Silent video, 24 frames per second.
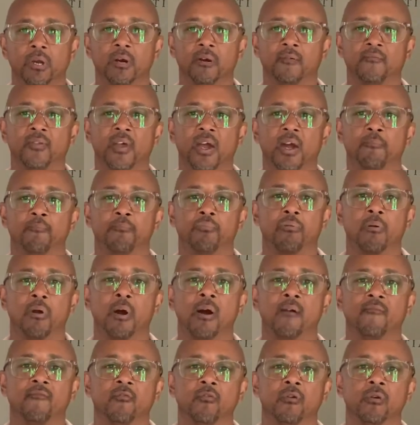of that
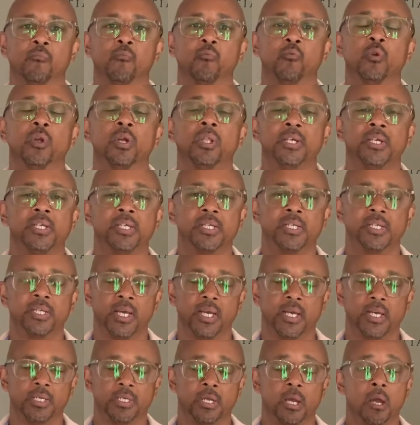proverb really
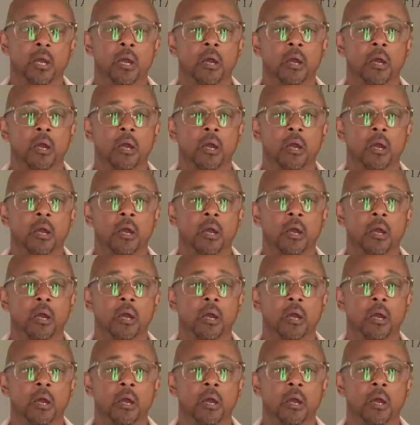says,